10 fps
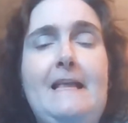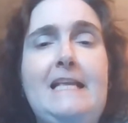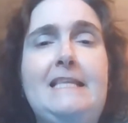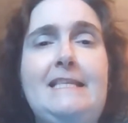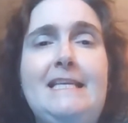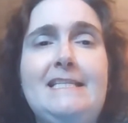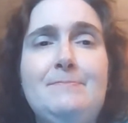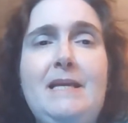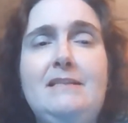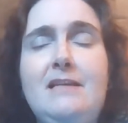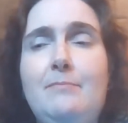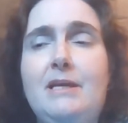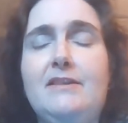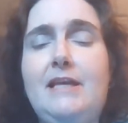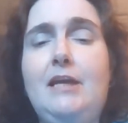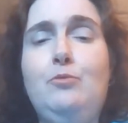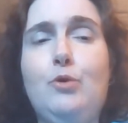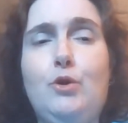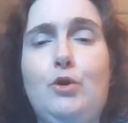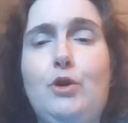this pandemic, they
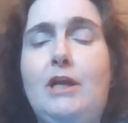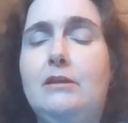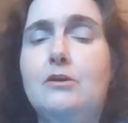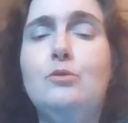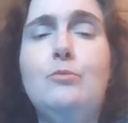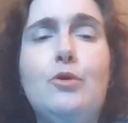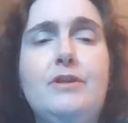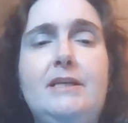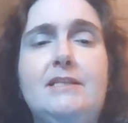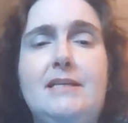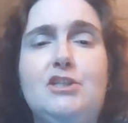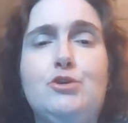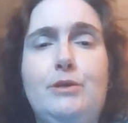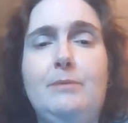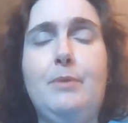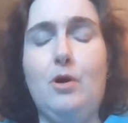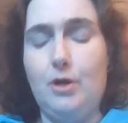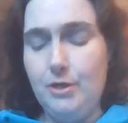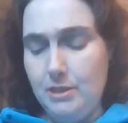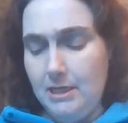were a little more than a century
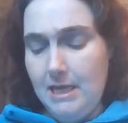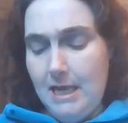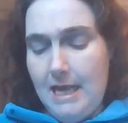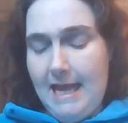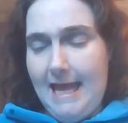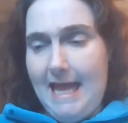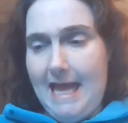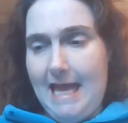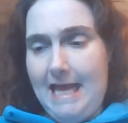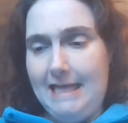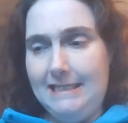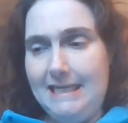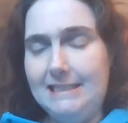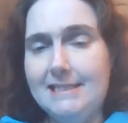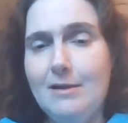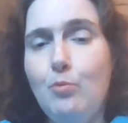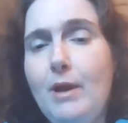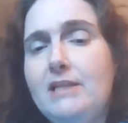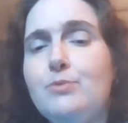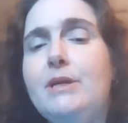apart. And in some
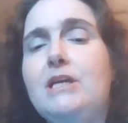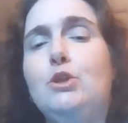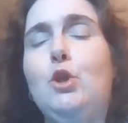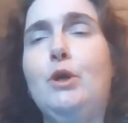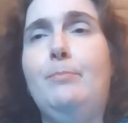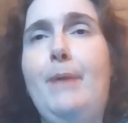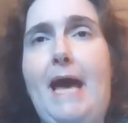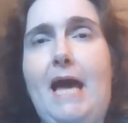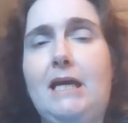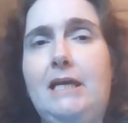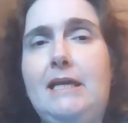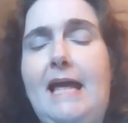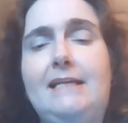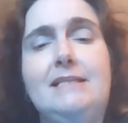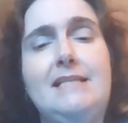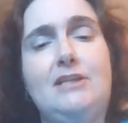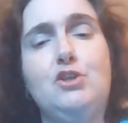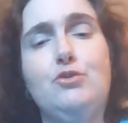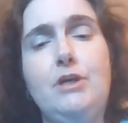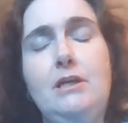ways, we can look back at a
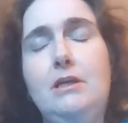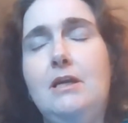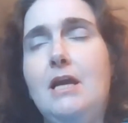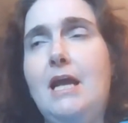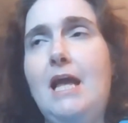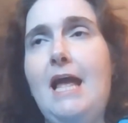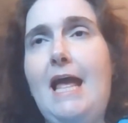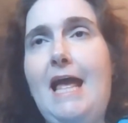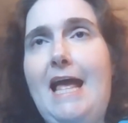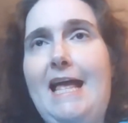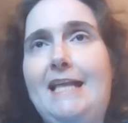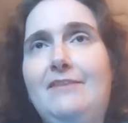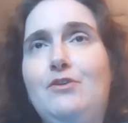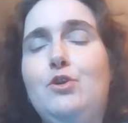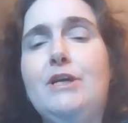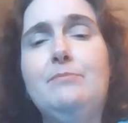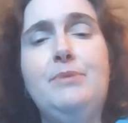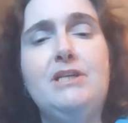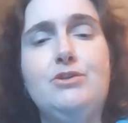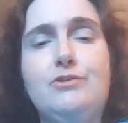century and if you look at
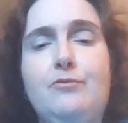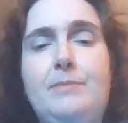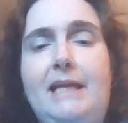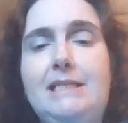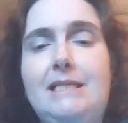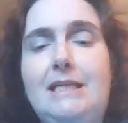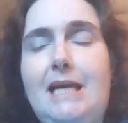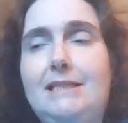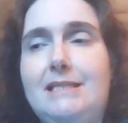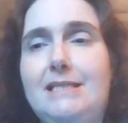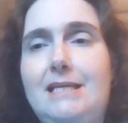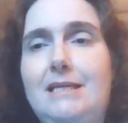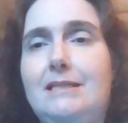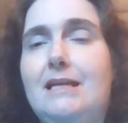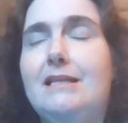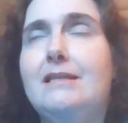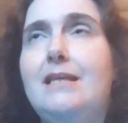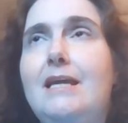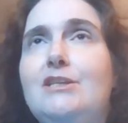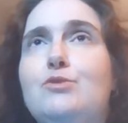pictures from 1918,
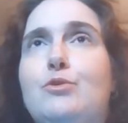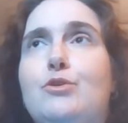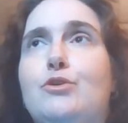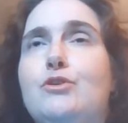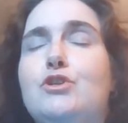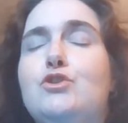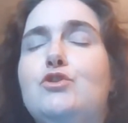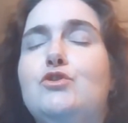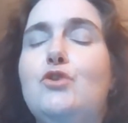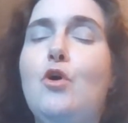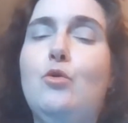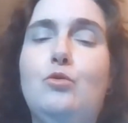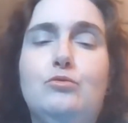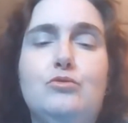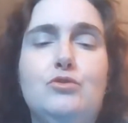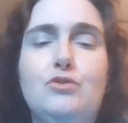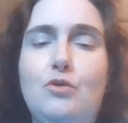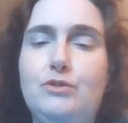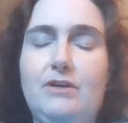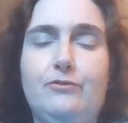things were so,
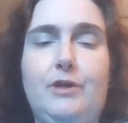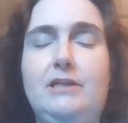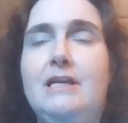so different.